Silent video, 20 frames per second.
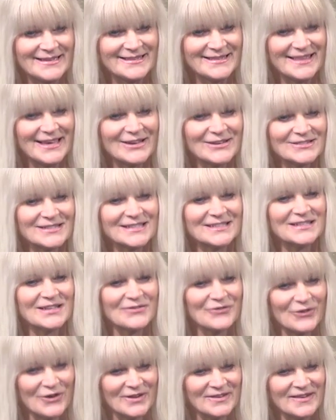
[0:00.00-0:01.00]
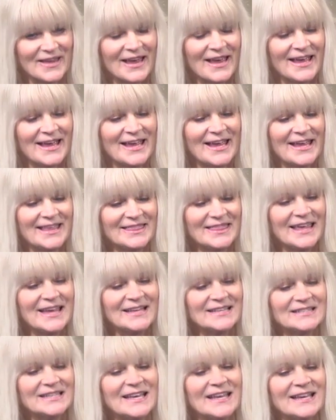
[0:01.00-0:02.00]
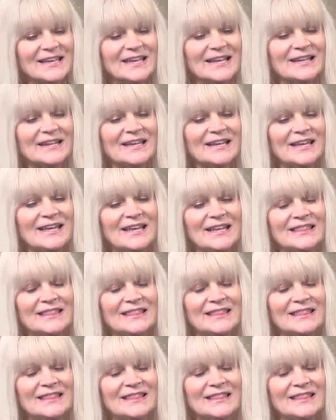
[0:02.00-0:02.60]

There's a difference. I, I he thinks he can. He,